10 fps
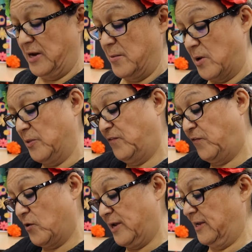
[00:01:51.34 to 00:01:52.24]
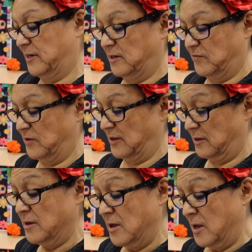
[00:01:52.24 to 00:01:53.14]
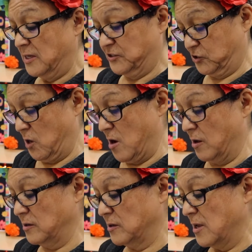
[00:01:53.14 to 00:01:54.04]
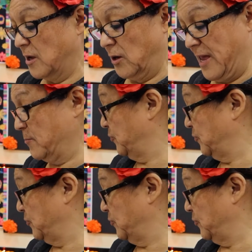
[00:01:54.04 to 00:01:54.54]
name on the forehead of the skull and